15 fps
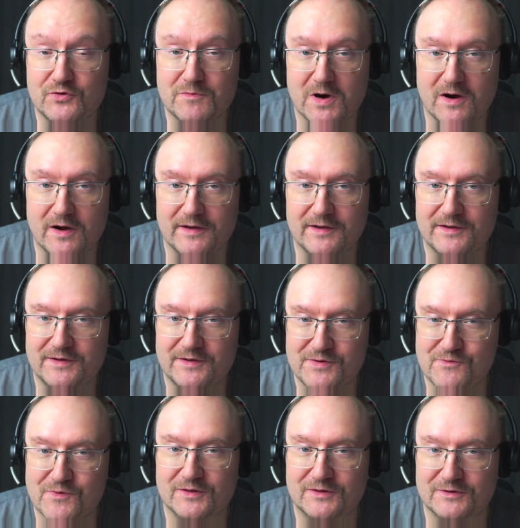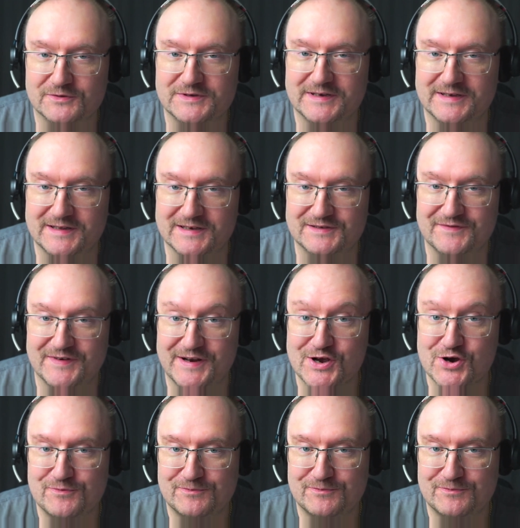buy, you want to see this video.